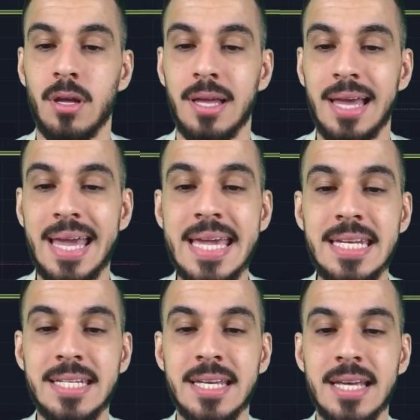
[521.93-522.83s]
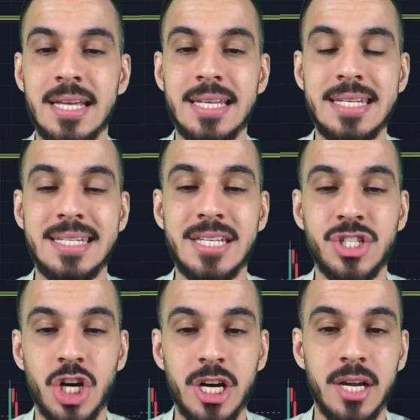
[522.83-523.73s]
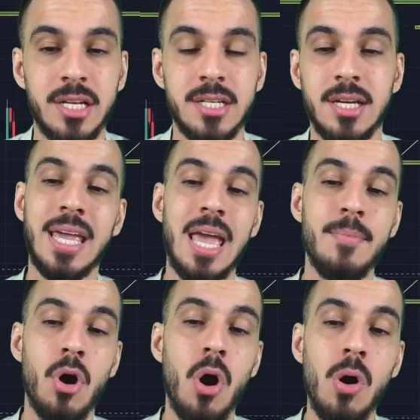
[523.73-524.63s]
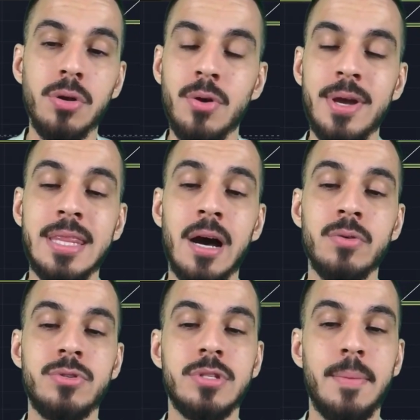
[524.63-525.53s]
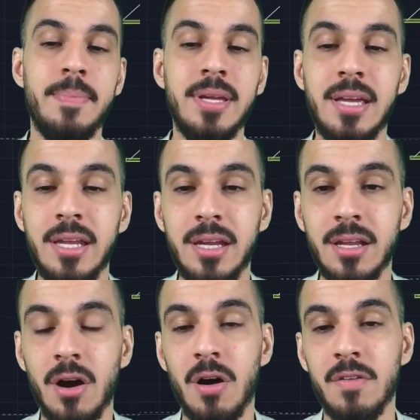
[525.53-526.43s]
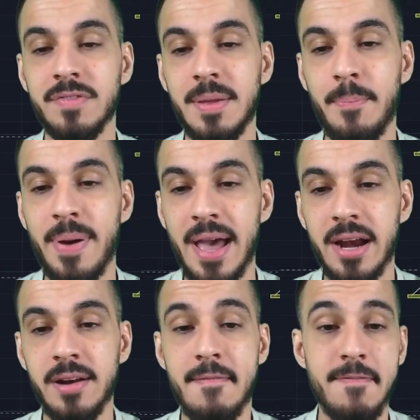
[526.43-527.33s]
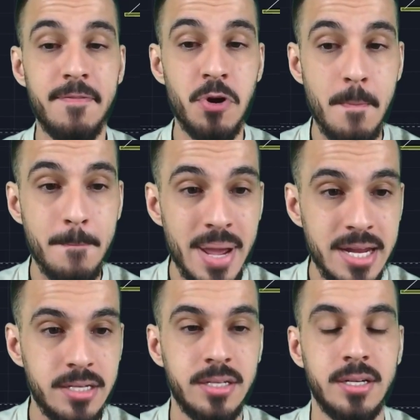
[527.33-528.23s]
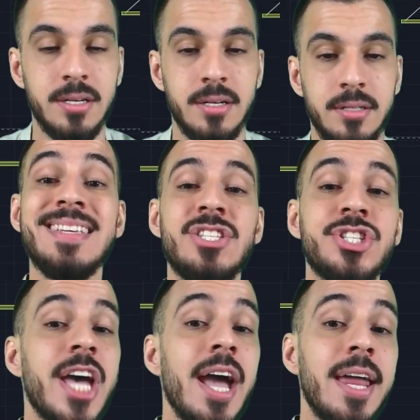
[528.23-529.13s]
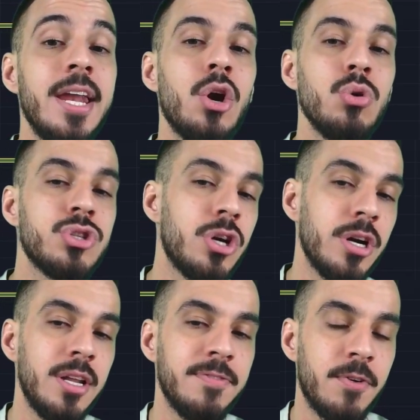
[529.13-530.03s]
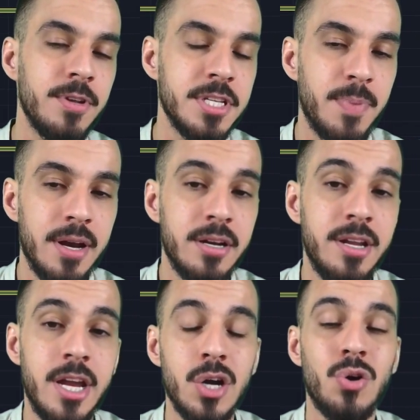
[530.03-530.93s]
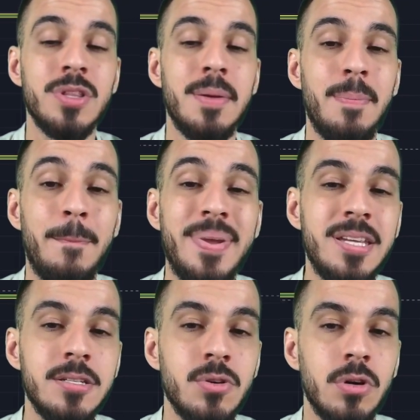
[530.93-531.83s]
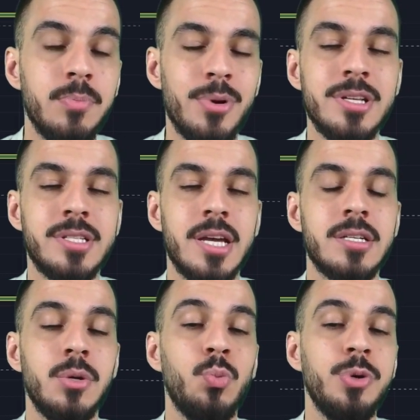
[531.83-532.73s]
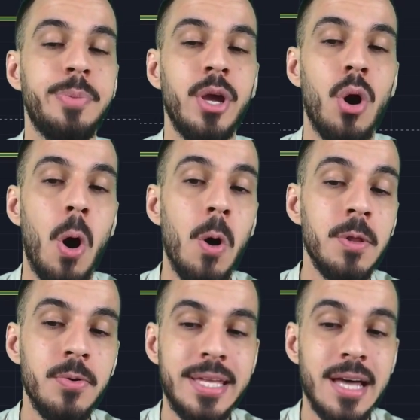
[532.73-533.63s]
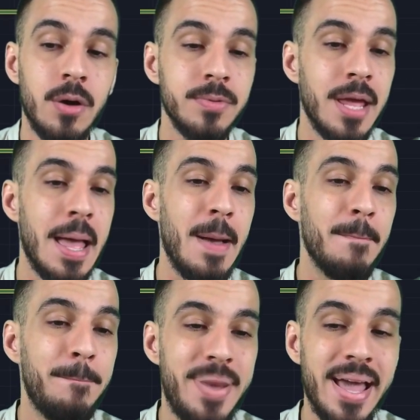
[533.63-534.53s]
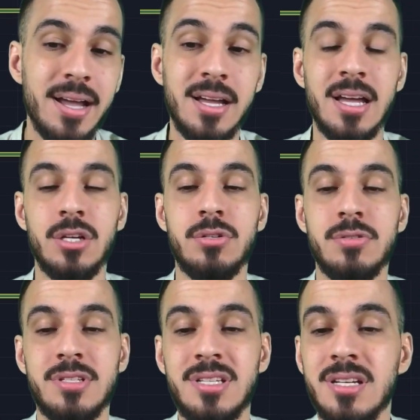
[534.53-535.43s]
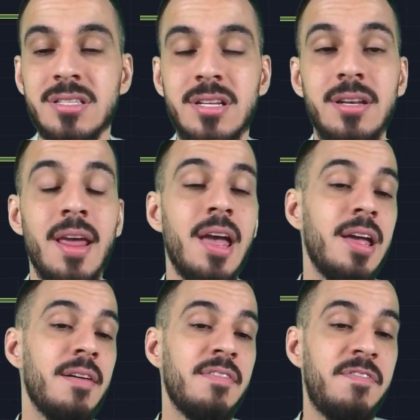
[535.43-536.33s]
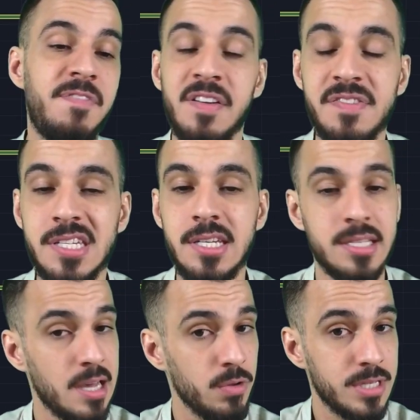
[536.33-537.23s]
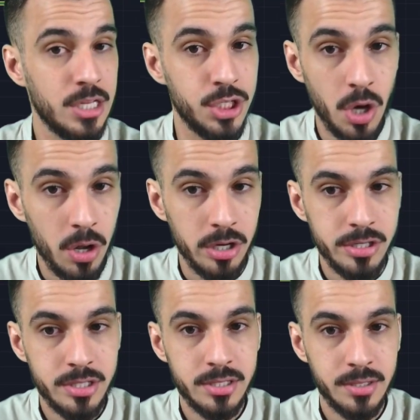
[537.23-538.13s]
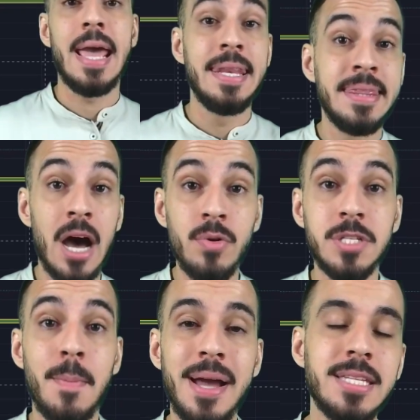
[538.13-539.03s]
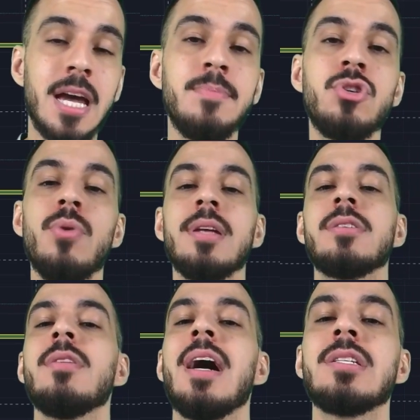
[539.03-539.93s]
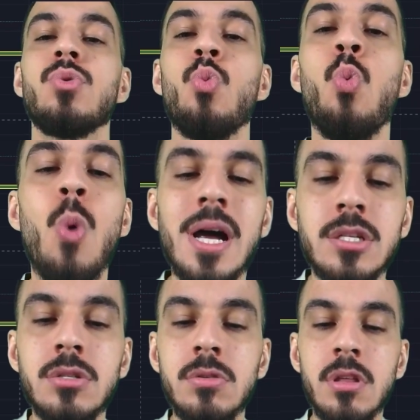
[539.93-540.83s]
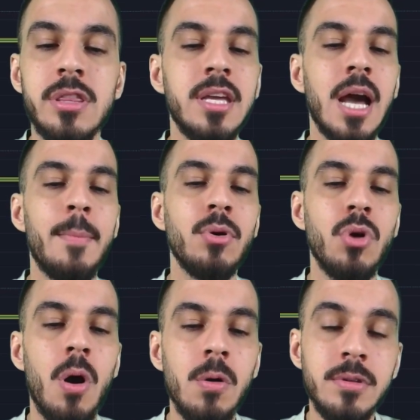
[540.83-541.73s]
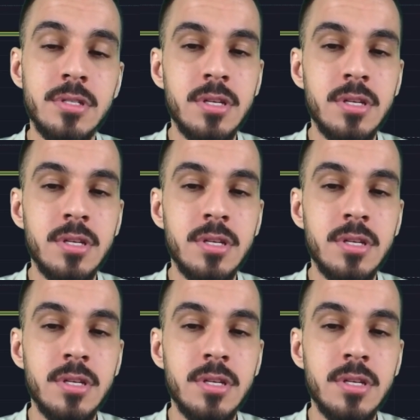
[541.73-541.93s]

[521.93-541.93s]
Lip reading: Hit the target, came all the way down to the beginning of the pattern formation. The technical target for this pattern here on the Bitcoin price section would be all the way down back to $15,000. And now it's my time to ask you guys, what do you think about all this